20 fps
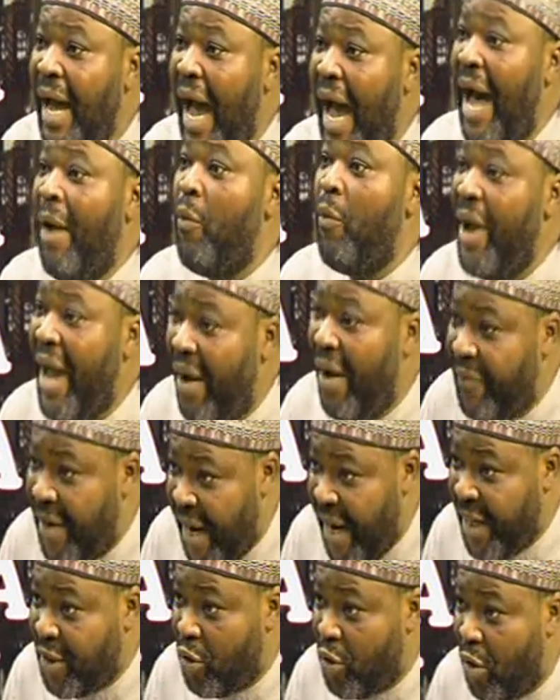and we have
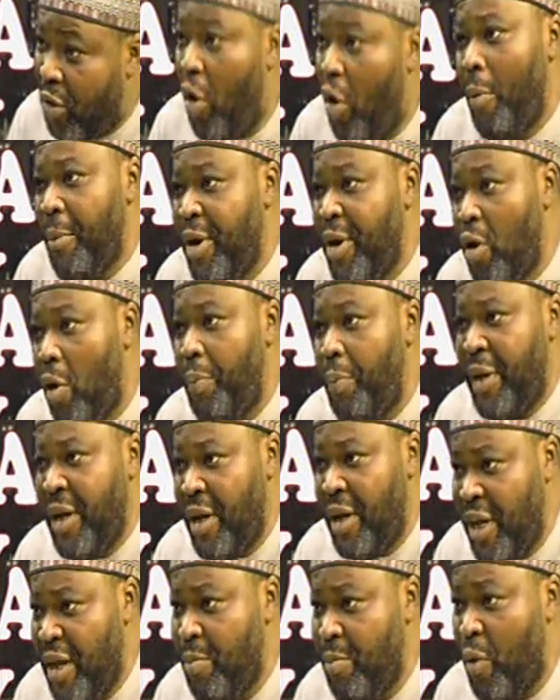election coming up
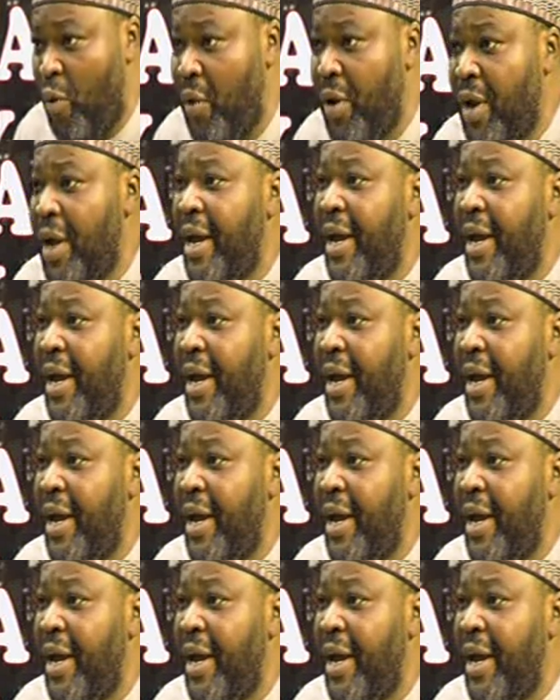in Imo.